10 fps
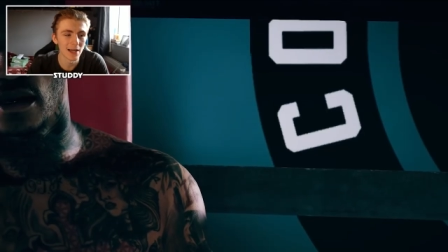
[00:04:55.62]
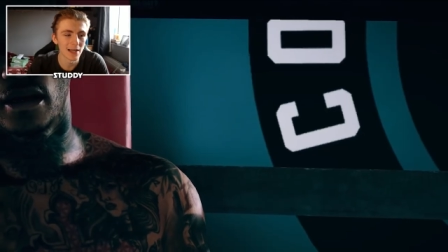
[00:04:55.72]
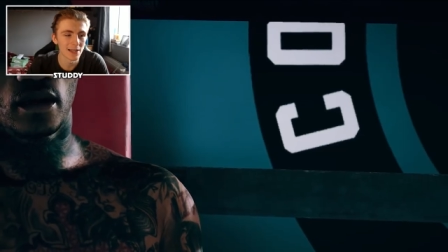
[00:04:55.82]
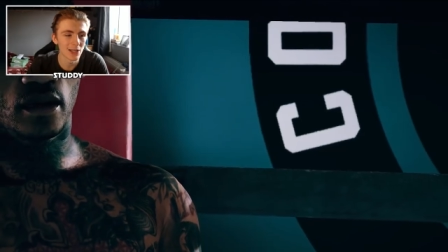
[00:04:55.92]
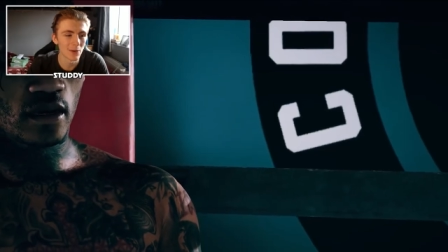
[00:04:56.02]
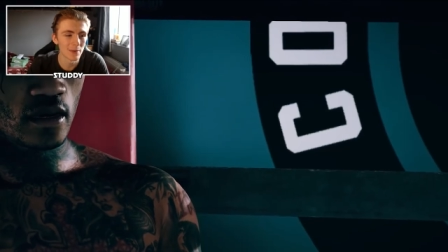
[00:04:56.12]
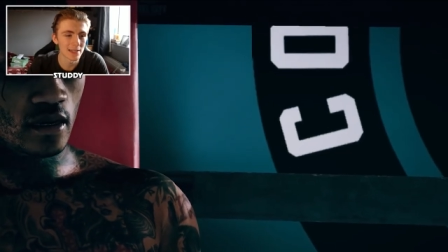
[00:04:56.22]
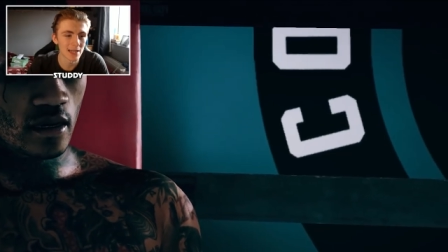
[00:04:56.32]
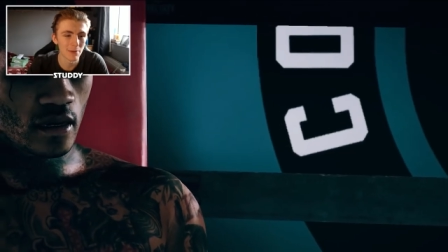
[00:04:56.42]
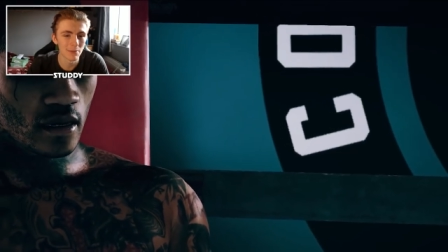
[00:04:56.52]
uh, in the
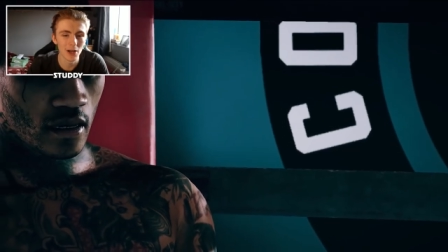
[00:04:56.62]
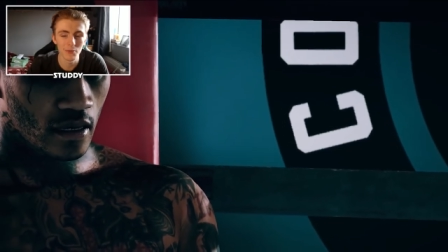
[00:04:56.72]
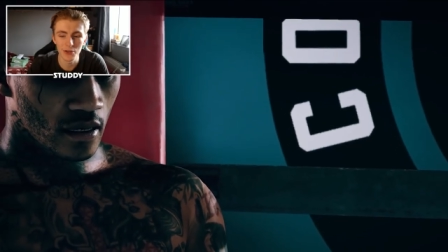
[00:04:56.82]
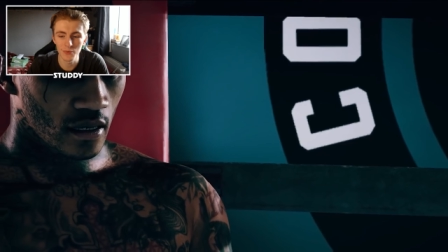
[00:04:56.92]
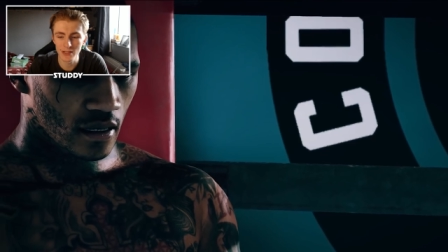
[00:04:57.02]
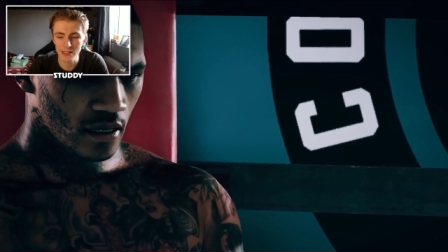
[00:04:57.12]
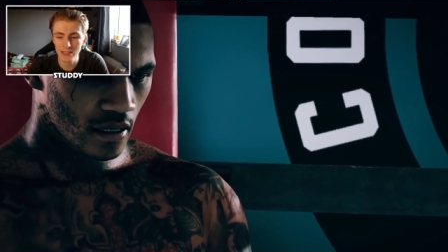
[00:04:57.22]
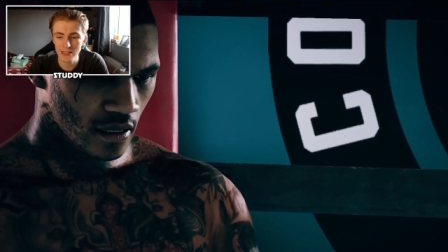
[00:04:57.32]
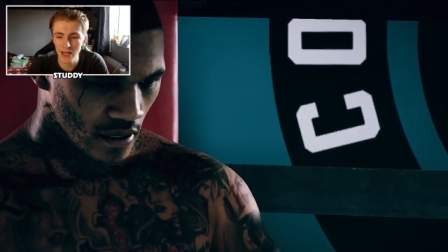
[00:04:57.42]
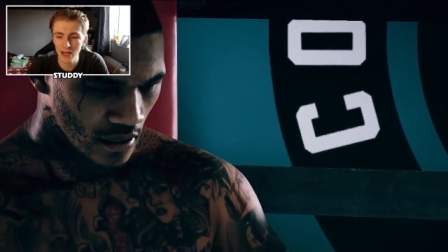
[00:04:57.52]
comments down below what you want
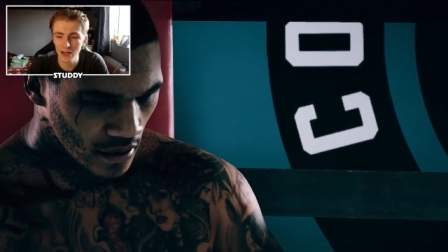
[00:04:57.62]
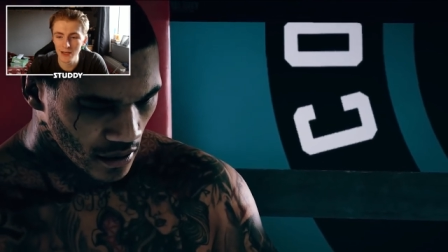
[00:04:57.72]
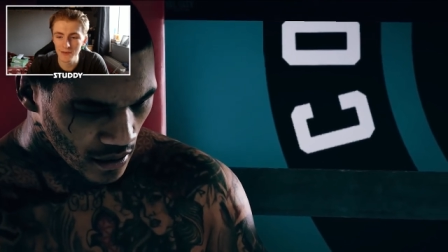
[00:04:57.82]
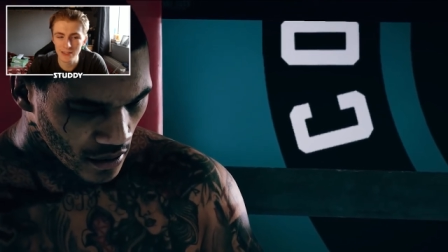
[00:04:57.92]
to, uh, if